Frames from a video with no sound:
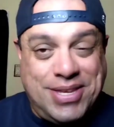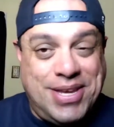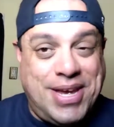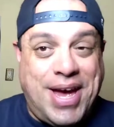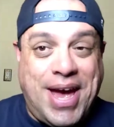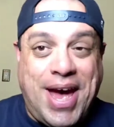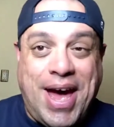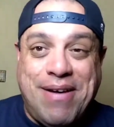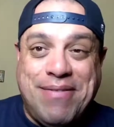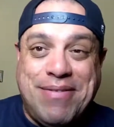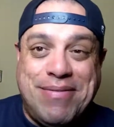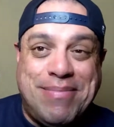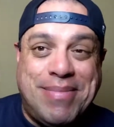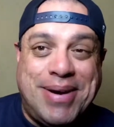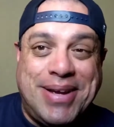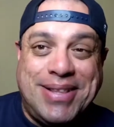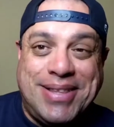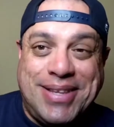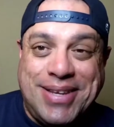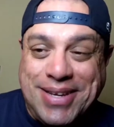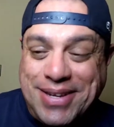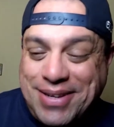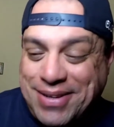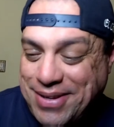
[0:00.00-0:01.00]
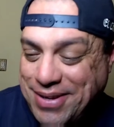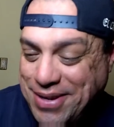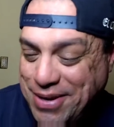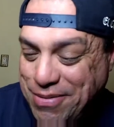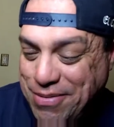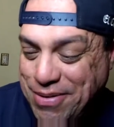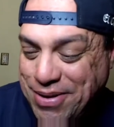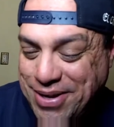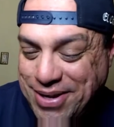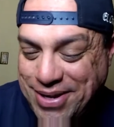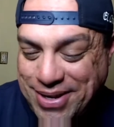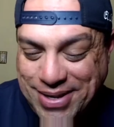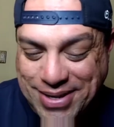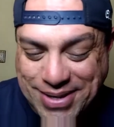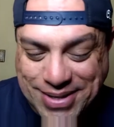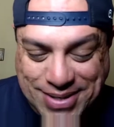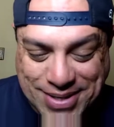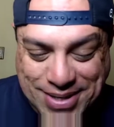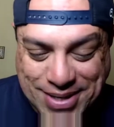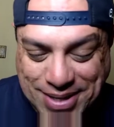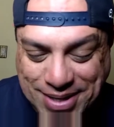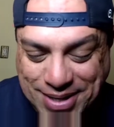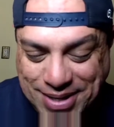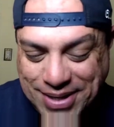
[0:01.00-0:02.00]
to have in my den. It really
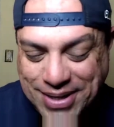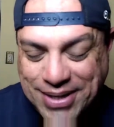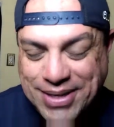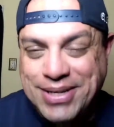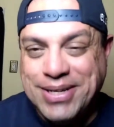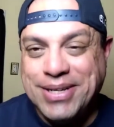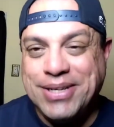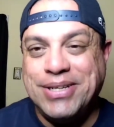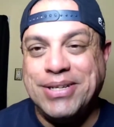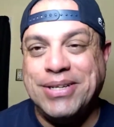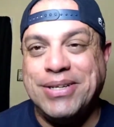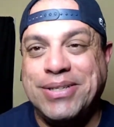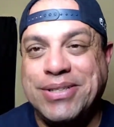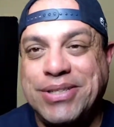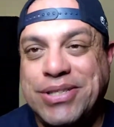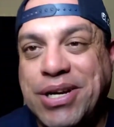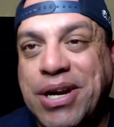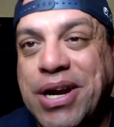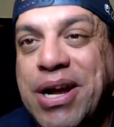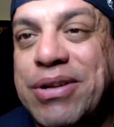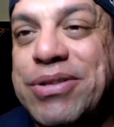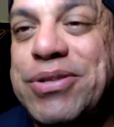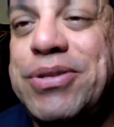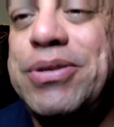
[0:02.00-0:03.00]
is. Shout